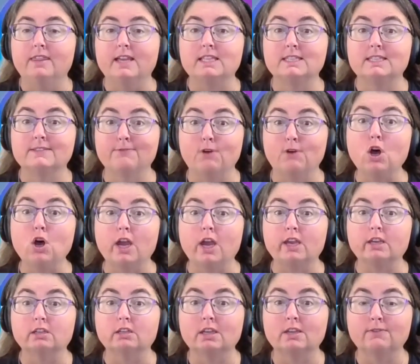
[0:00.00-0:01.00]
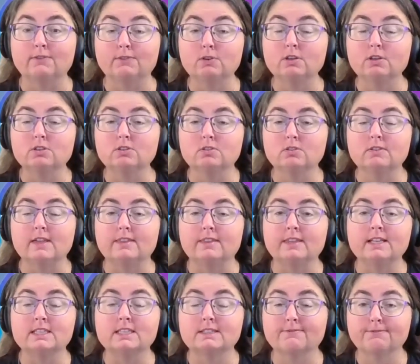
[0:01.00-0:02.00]
That's fine. If you can do
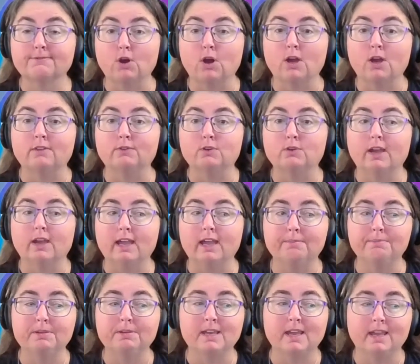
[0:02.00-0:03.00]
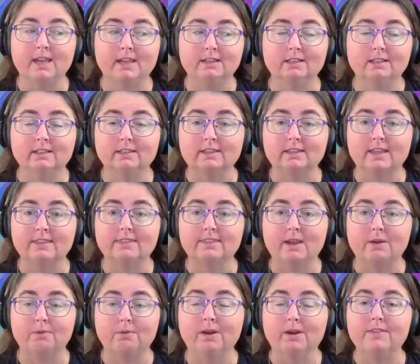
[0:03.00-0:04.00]
that, that's fine. If you're happy handling that
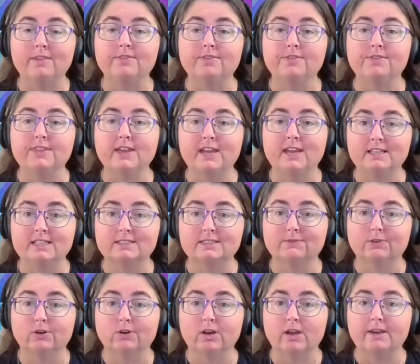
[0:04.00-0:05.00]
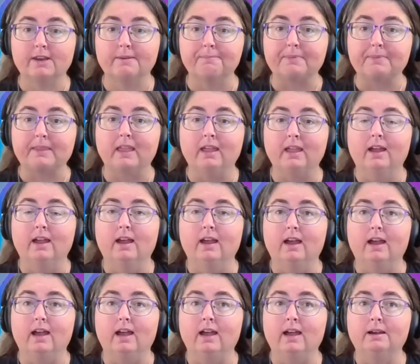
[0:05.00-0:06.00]
that way, that is fine.
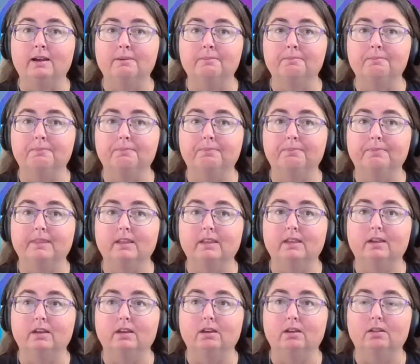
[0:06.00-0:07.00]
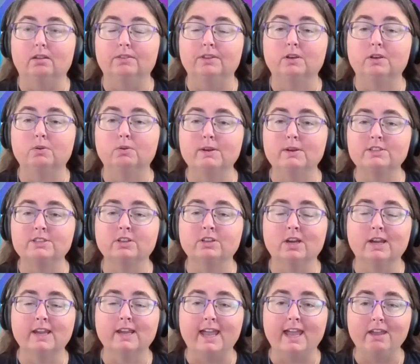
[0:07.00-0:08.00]
The
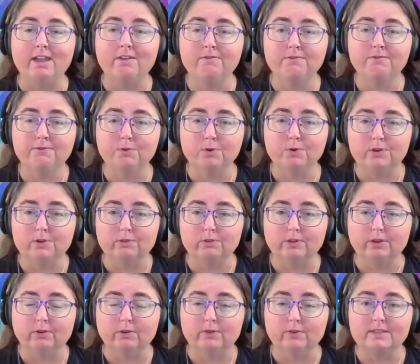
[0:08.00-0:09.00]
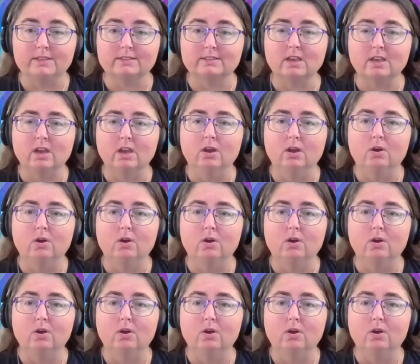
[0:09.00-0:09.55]
question I have for you, though, is